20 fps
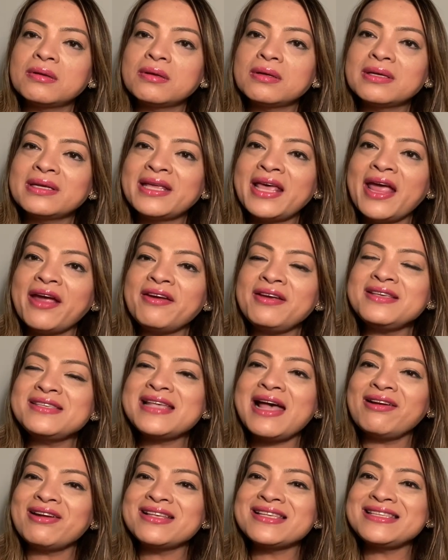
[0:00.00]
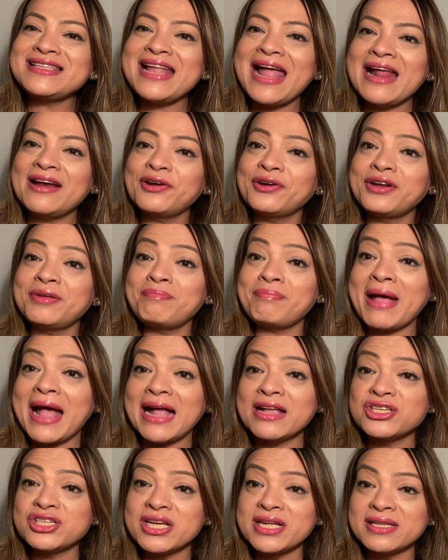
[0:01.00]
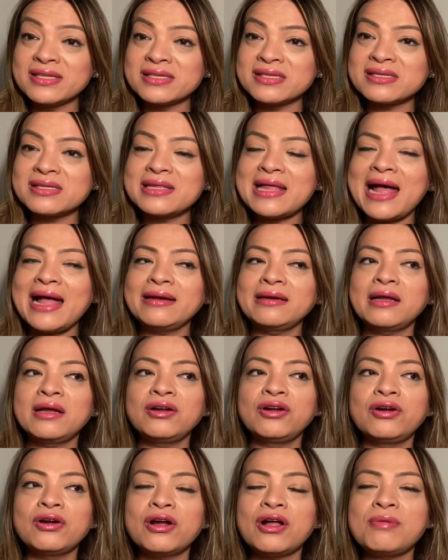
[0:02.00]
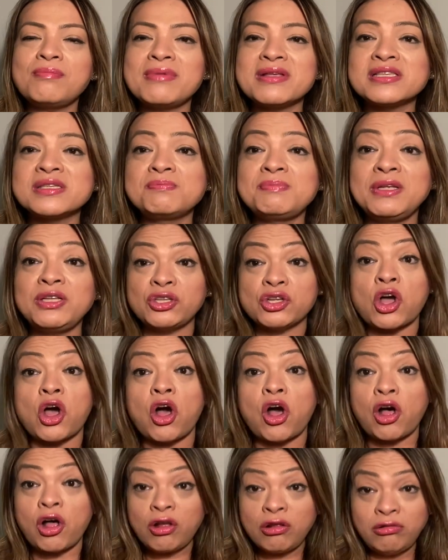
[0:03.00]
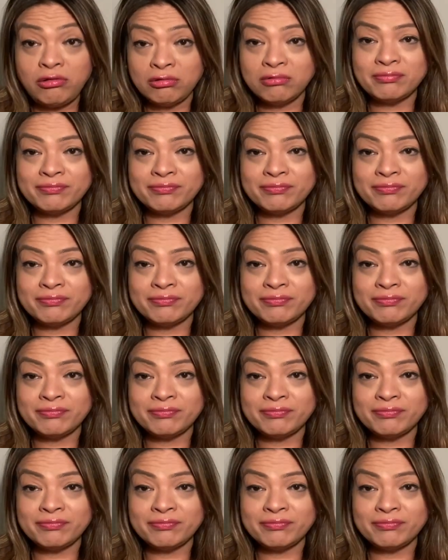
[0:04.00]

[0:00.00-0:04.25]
carries out a standard in pageants that a girl must be tall,